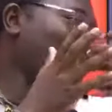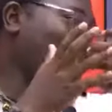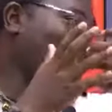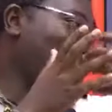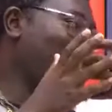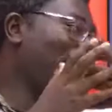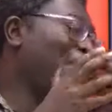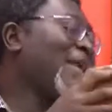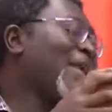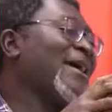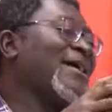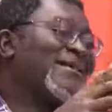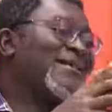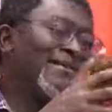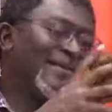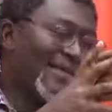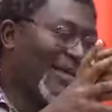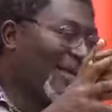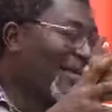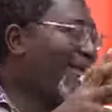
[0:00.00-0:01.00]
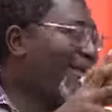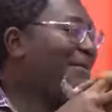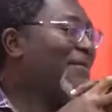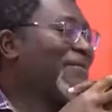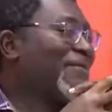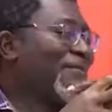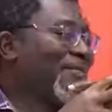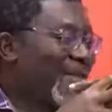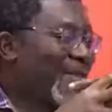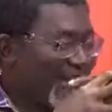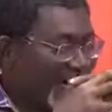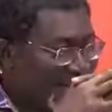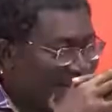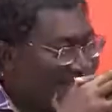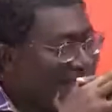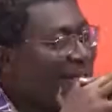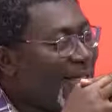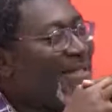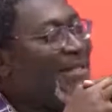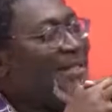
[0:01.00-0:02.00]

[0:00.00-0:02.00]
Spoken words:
Or kofi.kumi with an N.